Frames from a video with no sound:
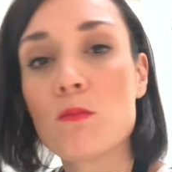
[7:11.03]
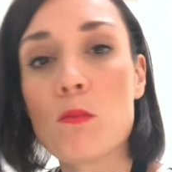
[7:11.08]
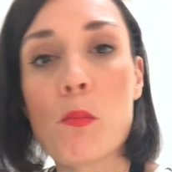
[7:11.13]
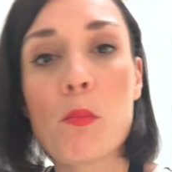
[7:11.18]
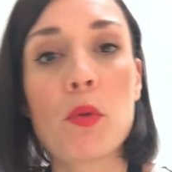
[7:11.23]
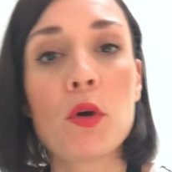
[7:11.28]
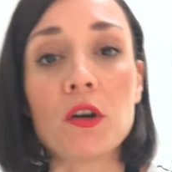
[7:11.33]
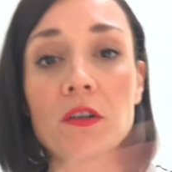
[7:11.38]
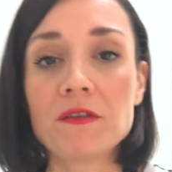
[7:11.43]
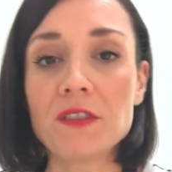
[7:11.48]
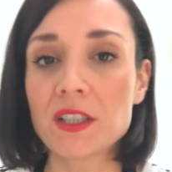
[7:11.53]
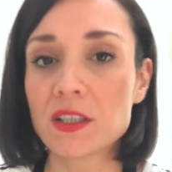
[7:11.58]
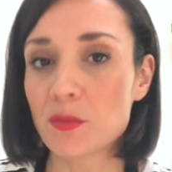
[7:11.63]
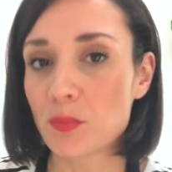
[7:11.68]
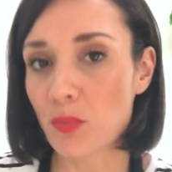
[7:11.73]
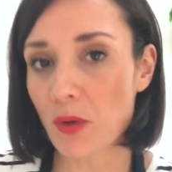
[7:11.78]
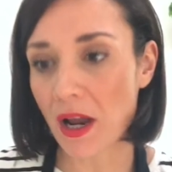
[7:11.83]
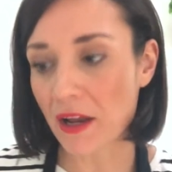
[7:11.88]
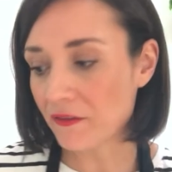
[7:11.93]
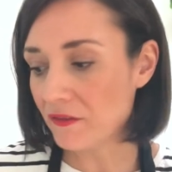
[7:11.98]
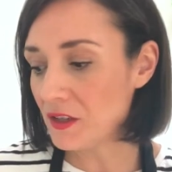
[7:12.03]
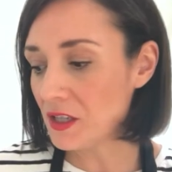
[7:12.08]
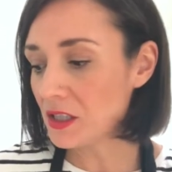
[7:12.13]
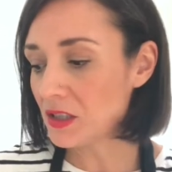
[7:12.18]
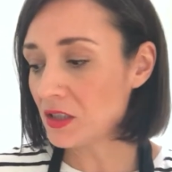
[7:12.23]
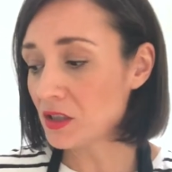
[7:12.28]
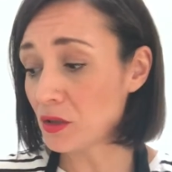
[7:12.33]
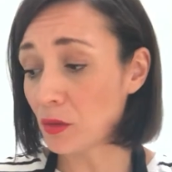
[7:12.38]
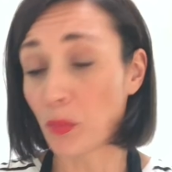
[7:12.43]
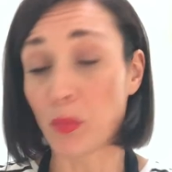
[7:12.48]
Perfect
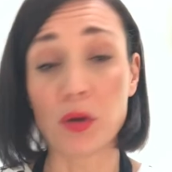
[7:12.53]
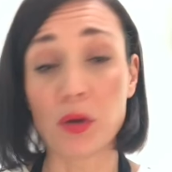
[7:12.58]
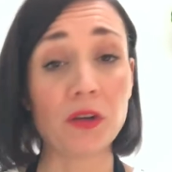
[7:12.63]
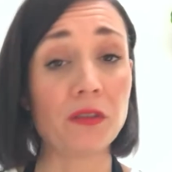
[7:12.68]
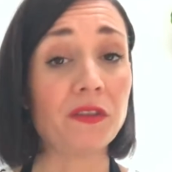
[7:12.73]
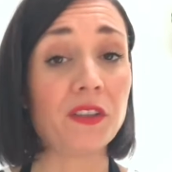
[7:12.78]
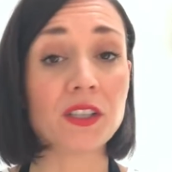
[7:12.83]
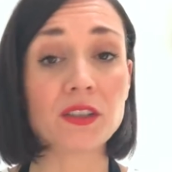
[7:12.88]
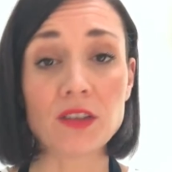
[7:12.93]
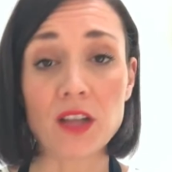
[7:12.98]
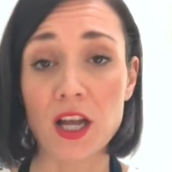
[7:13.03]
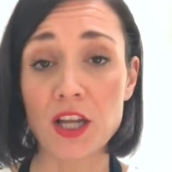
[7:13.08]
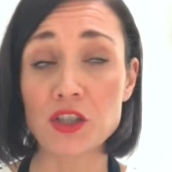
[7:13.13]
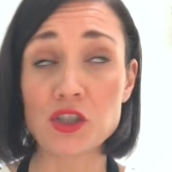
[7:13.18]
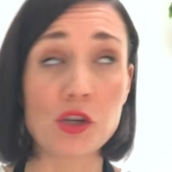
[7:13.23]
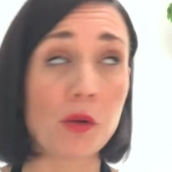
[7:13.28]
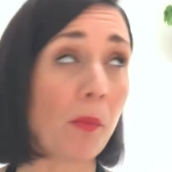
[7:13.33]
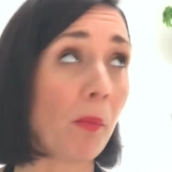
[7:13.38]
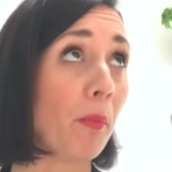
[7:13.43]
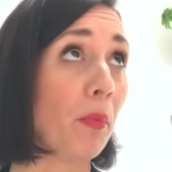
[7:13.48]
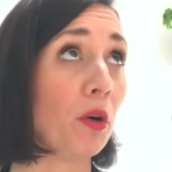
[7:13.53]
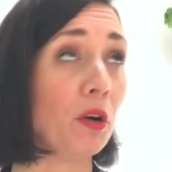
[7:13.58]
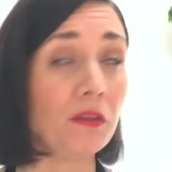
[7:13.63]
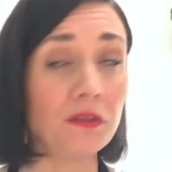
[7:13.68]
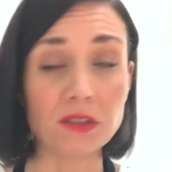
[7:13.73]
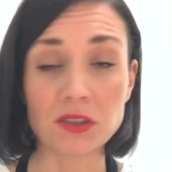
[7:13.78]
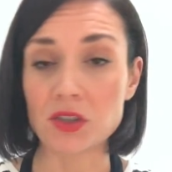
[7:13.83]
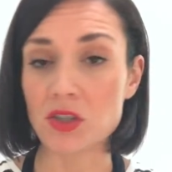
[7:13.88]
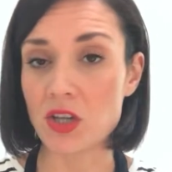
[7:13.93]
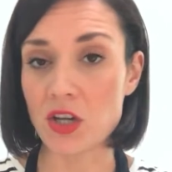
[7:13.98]
breakfast, perfect lunch,
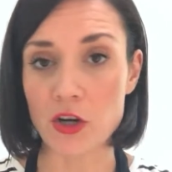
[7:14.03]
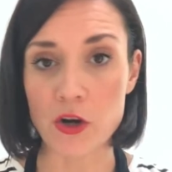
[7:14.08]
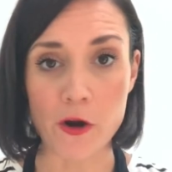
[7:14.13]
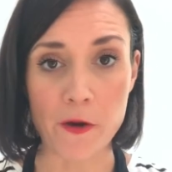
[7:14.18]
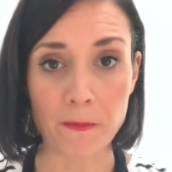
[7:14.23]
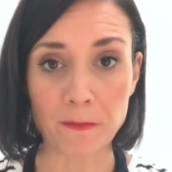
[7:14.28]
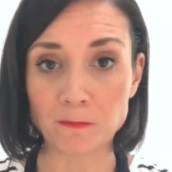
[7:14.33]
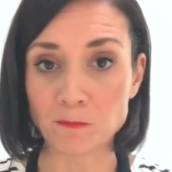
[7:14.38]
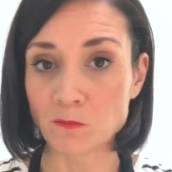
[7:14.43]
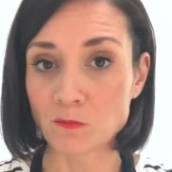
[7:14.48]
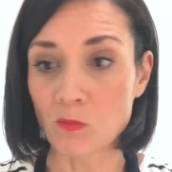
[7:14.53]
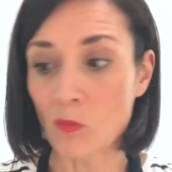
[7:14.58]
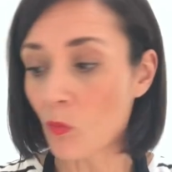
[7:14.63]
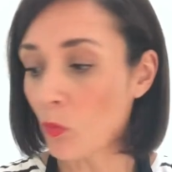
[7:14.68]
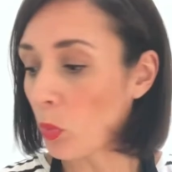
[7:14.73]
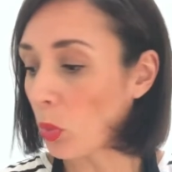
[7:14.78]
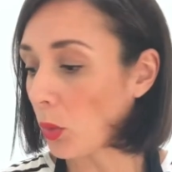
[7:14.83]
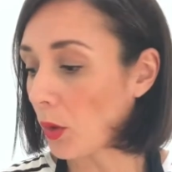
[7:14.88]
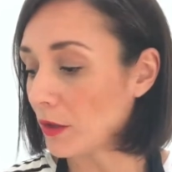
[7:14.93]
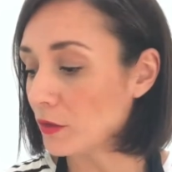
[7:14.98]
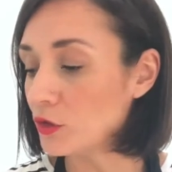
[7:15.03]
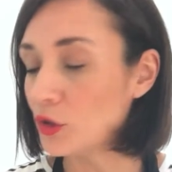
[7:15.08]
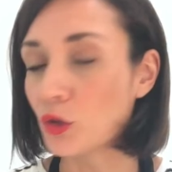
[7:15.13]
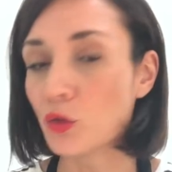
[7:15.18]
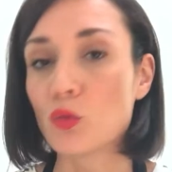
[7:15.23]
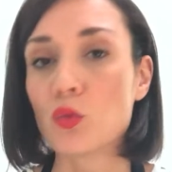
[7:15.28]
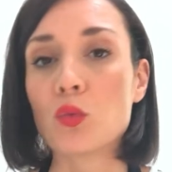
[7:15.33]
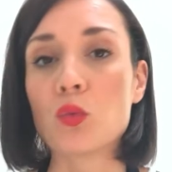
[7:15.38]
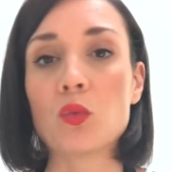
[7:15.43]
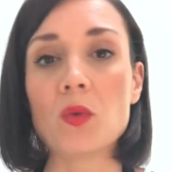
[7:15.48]
perfect dinner. It's a
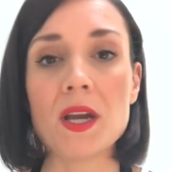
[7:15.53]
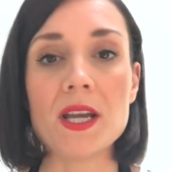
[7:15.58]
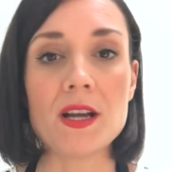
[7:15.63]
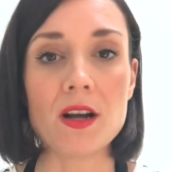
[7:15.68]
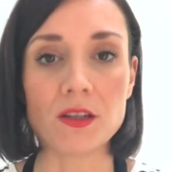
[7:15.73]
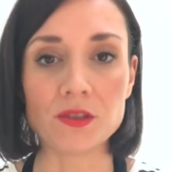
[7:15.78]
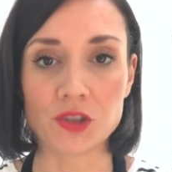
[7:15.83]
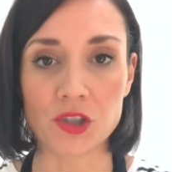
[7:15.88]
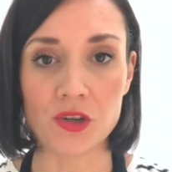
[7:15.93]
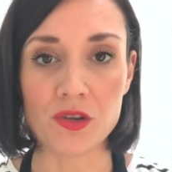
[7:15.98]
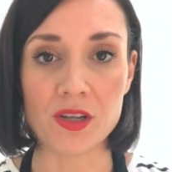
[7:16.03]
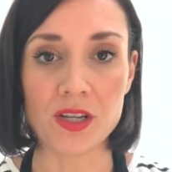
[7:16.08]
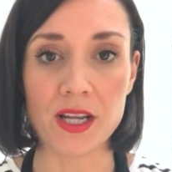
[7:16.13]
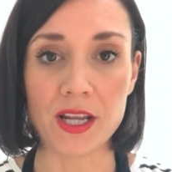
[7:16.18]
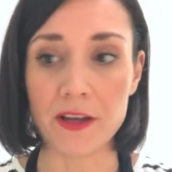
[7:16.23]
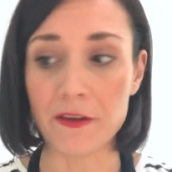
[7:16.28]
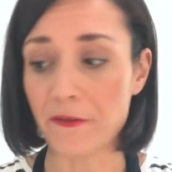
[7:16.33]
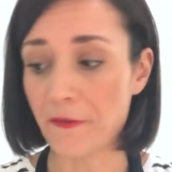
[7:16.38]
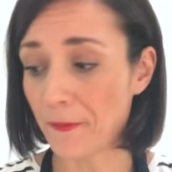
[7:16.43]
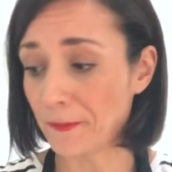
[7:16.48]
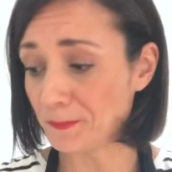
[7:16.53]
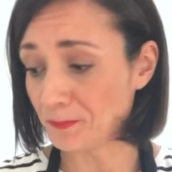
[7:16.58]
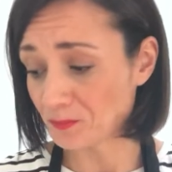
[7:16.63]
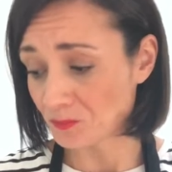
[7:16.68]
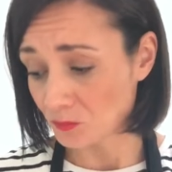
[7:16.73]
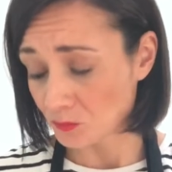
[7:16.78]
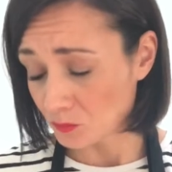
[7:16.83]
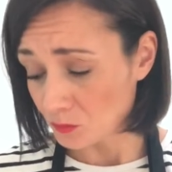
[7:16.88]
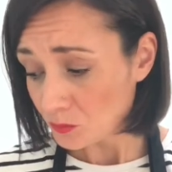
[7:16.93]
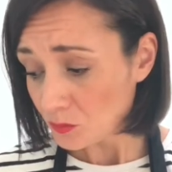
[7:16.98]
great alternative
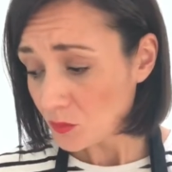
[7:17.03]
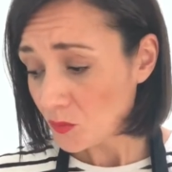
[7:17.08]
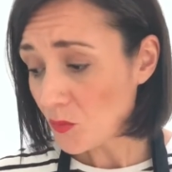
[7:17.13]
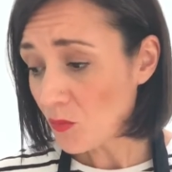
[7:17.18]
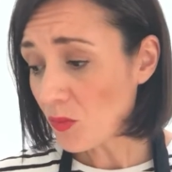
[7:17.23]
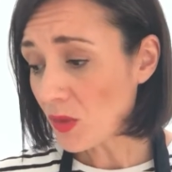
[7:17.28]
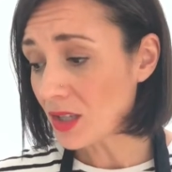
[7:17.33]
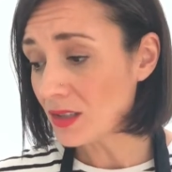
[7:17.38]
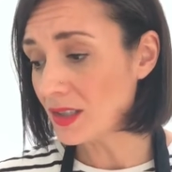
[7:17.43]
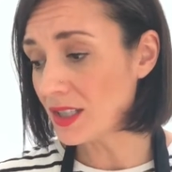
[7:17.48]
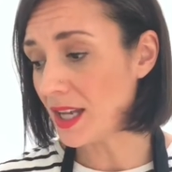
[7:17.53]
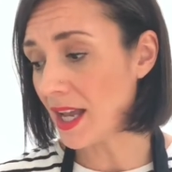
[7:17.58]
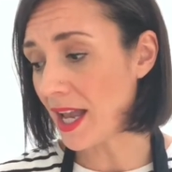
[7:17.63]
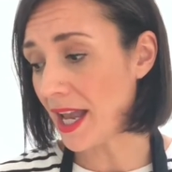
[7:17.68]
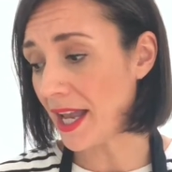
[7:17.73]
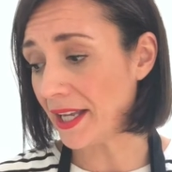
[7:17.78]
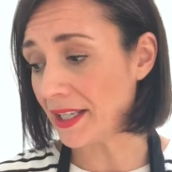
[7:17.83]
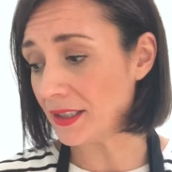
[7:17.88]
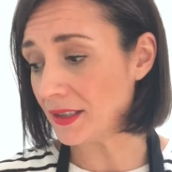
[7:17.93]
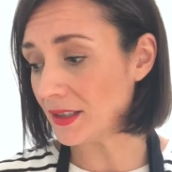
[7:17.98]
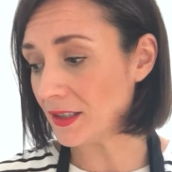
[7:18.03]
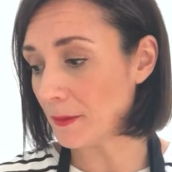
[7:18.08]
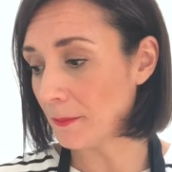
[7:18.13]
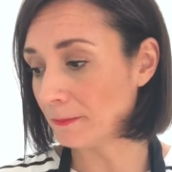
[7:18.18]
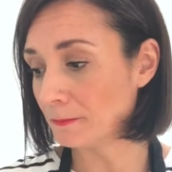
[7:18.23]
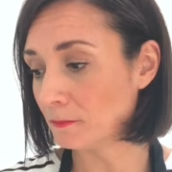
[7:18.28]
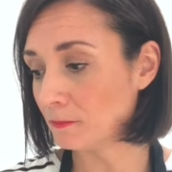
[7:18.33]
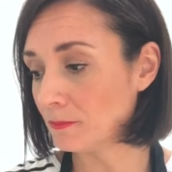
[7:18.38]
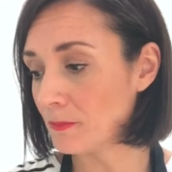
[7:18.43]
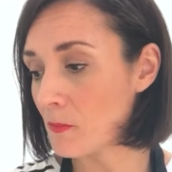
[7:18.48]
to eggs.
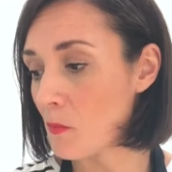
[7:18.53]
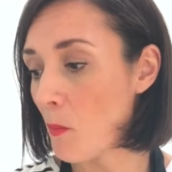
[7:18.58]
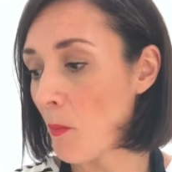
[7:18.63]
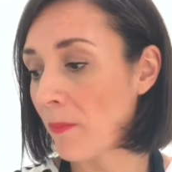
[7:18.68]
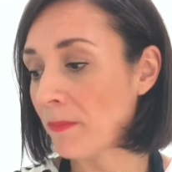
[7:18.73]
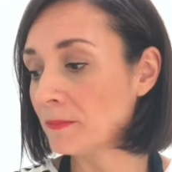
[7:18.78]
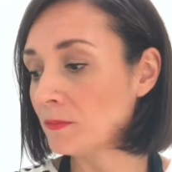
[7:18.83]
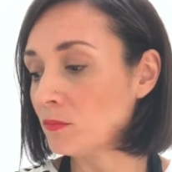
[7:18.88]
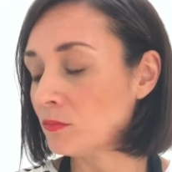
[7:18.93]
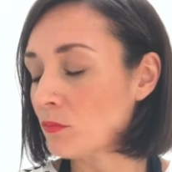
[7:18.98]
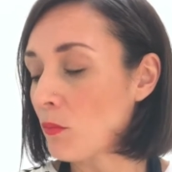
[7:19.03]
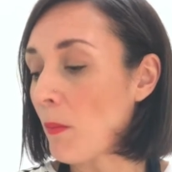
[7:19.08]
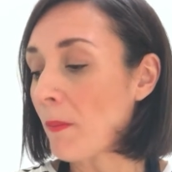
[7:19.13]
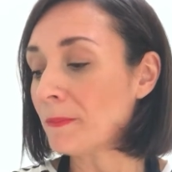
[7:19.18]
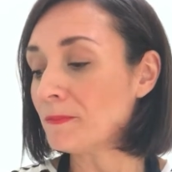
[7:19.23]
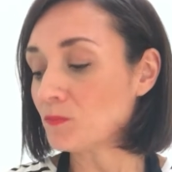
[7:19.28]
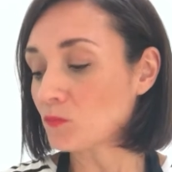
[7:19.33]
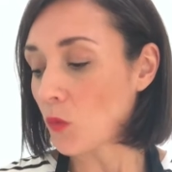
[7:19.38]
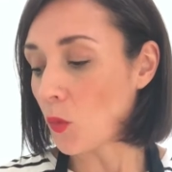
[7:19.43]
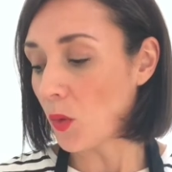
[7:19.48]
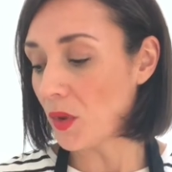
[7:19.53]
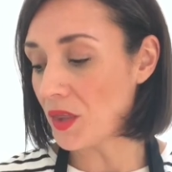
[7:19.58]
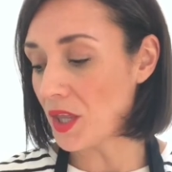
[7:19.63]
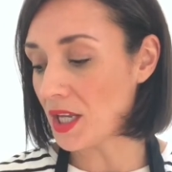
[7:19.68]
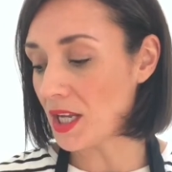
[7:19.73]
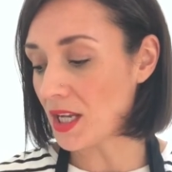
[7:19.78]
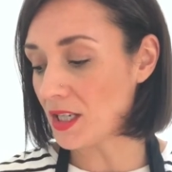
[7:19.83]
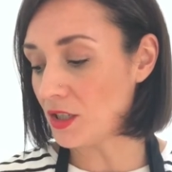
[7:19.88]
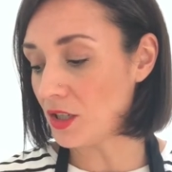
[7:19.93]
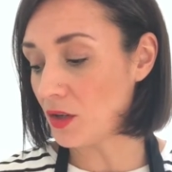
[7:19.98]
One
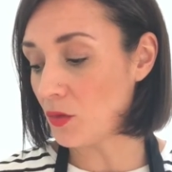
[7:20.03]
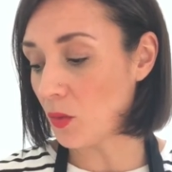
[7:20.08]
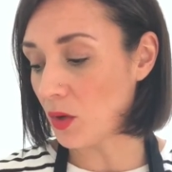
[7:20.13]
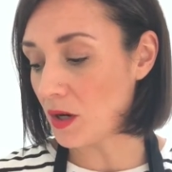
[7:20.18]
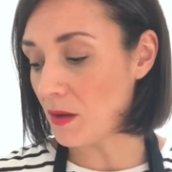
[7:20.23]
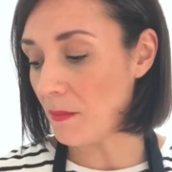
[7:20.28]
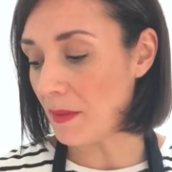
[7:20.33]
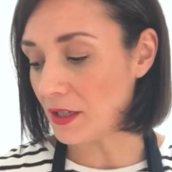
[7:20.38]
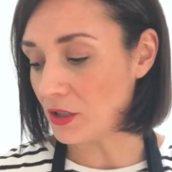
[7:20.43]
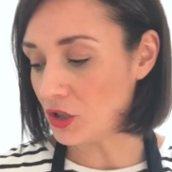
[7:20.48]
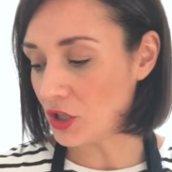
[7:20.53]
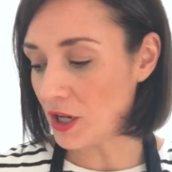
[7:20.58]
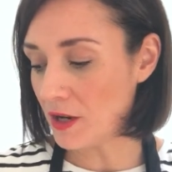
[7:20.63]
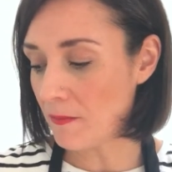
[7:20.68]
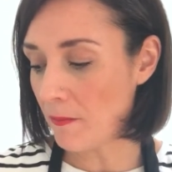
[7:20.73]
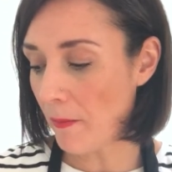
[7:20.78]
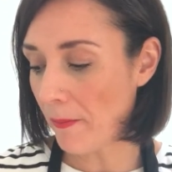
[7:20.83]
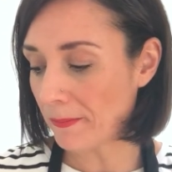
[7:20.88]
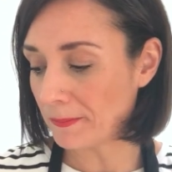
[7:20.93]
thing I did want to mention